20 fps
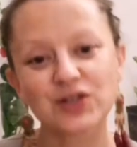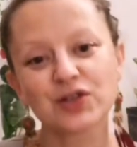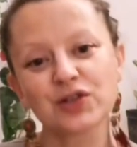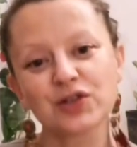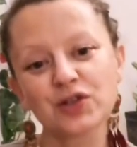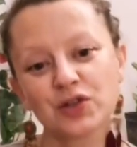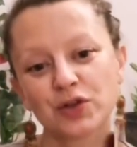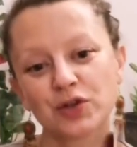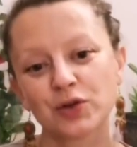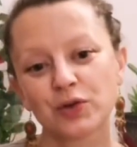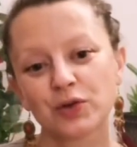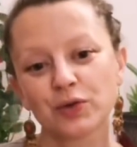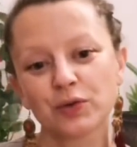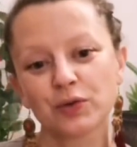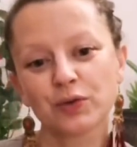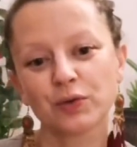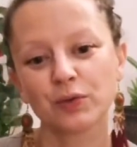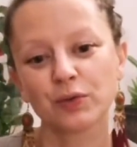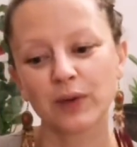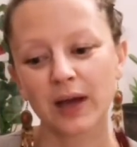
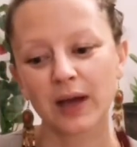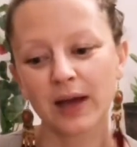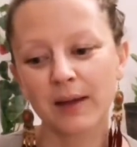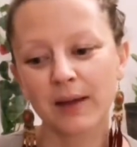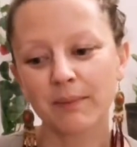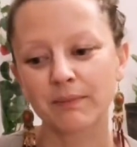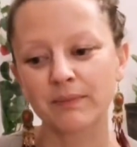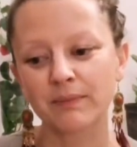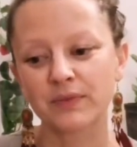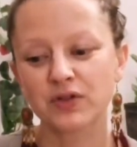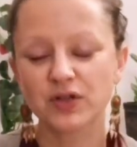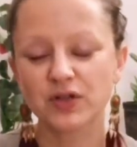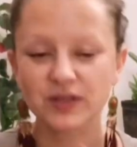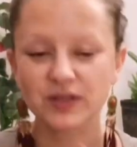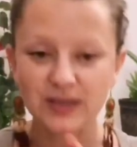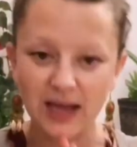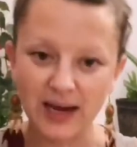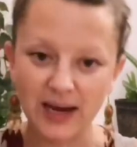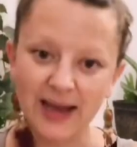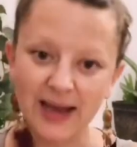to just
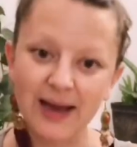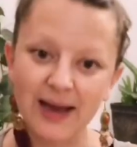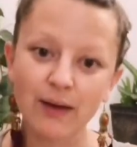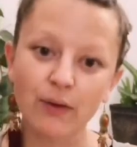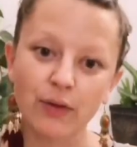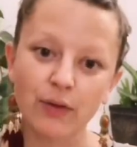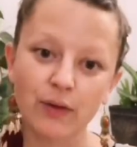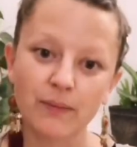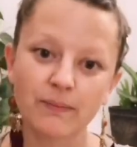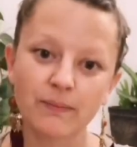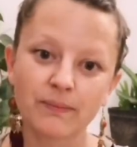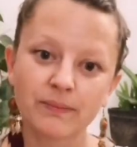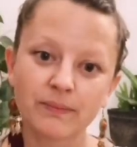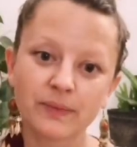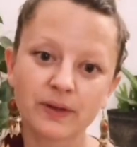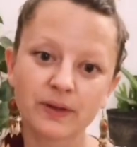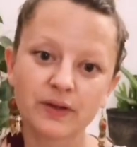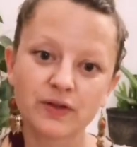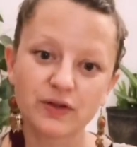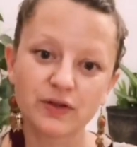allow them
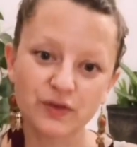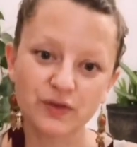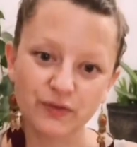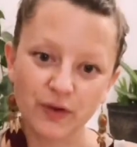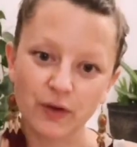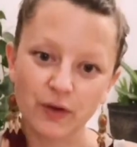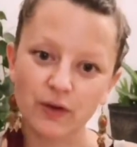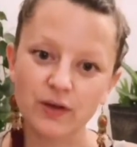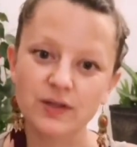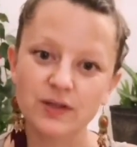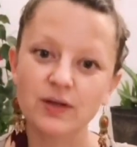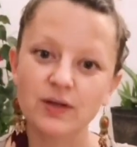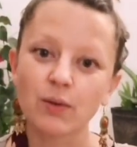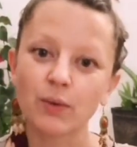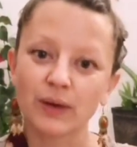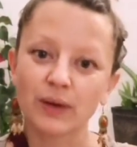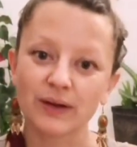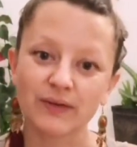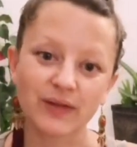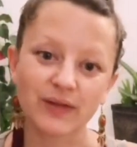to focus on
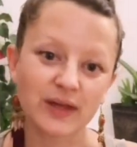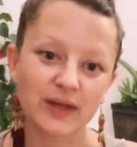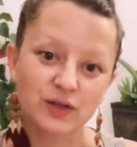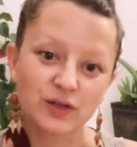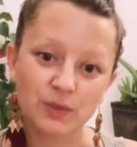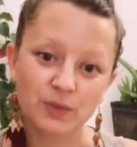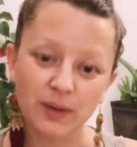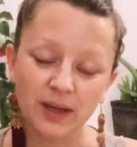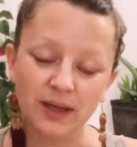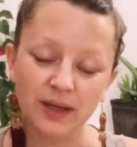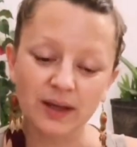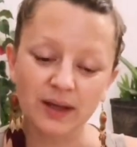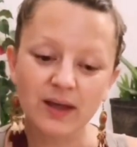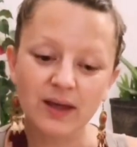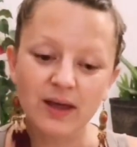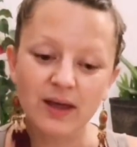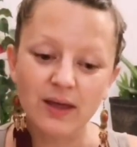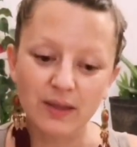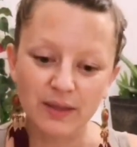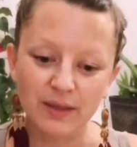whatever they're doing,
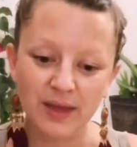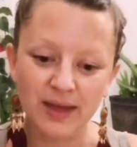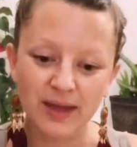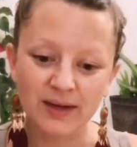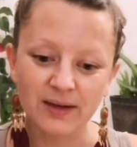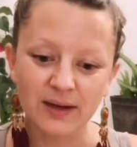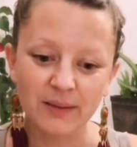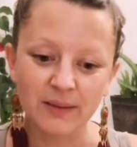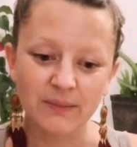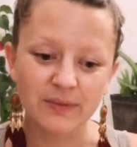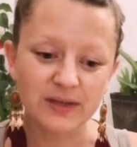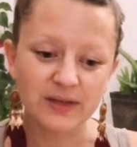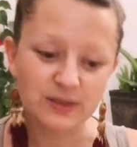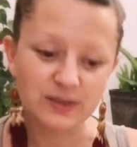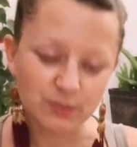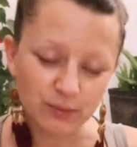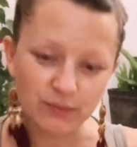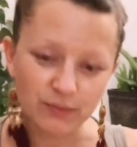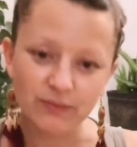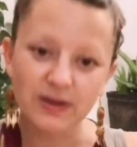then this
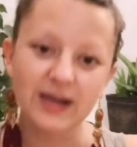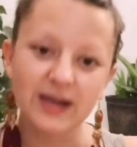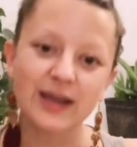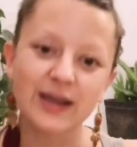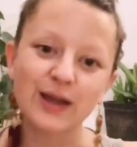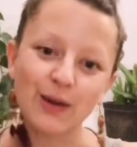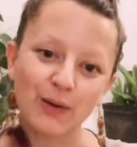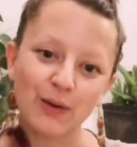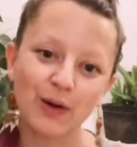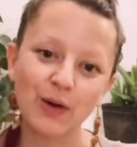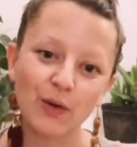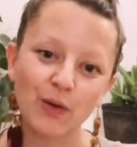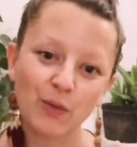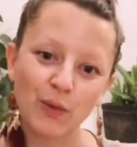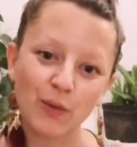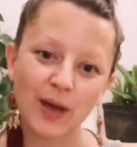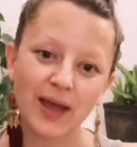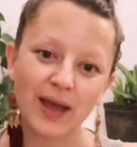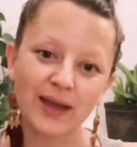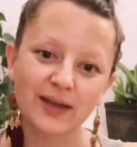will really go a long
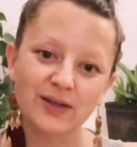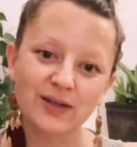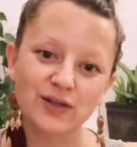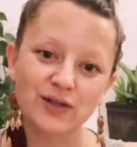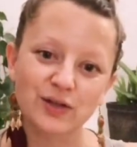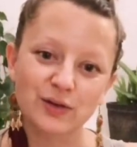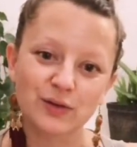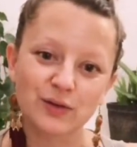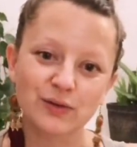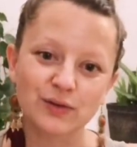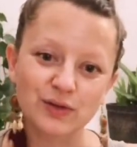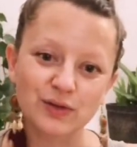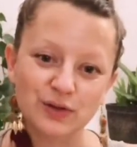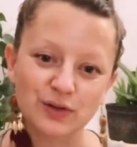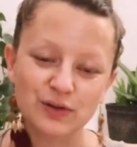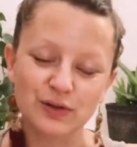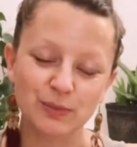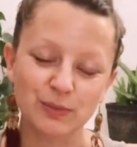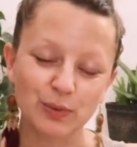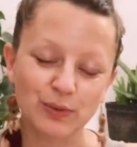way to
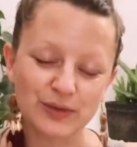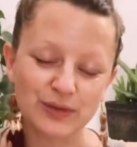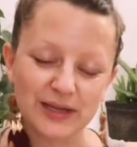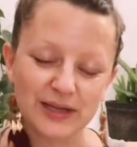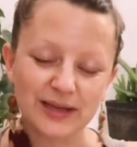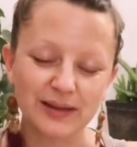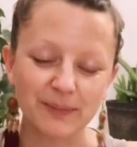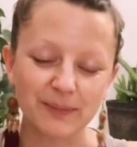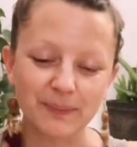supporting them.